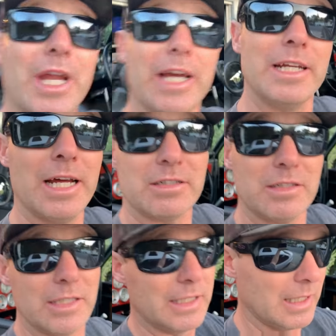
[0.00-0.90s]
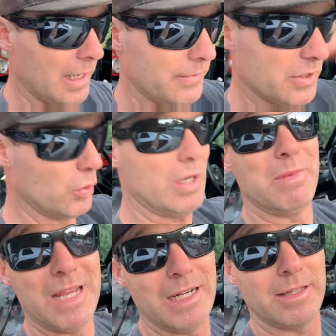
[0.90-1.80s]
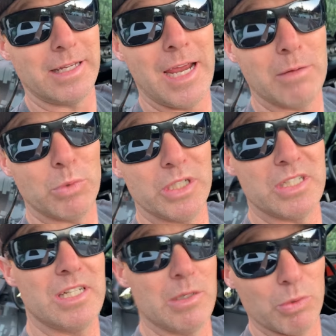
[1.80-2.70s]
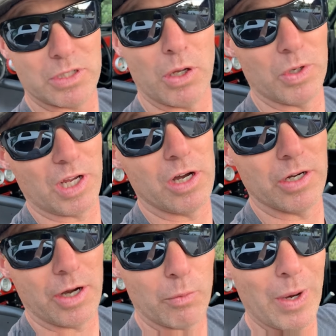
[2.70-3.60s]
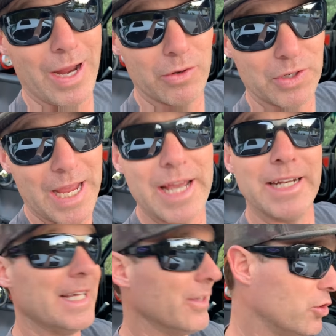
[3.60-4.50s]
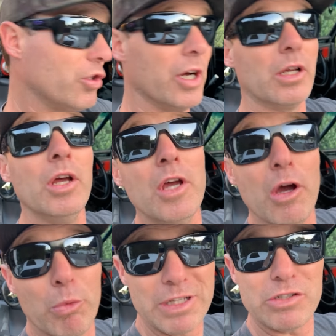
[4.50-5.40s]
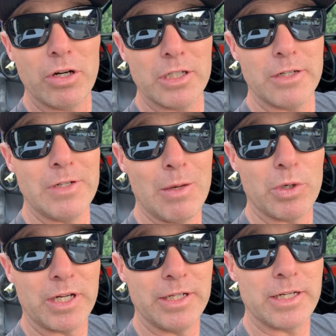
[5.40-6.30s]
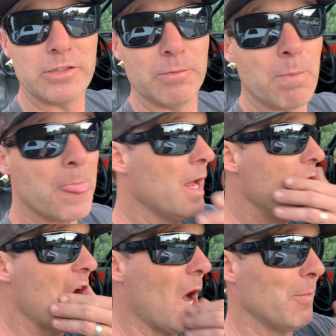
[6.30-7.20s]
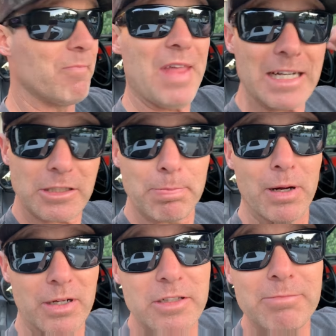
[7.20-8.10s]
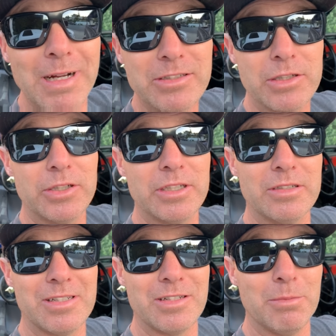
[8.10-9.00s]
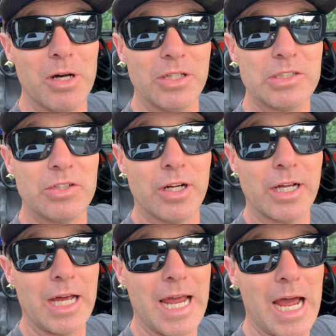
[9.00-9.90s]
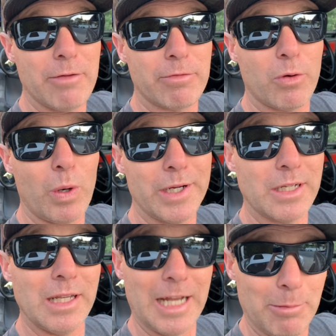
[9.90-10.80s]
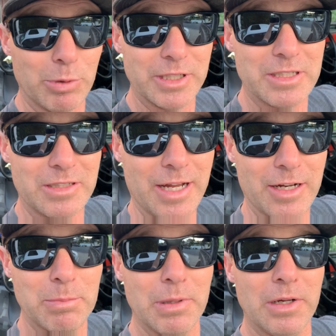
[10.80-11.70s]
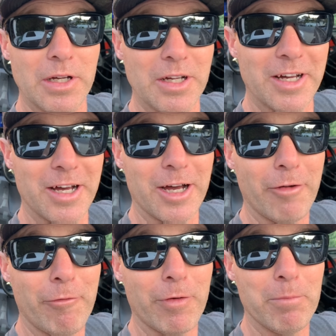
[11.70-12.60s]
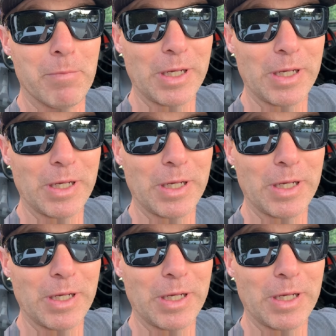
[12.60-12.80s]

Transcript: and I can actually live stream into the camera and see what's going on around and in the truck with a strong enough network connection. Um, that's part of my security system on the truck. I have quite an elaborate setup uh, from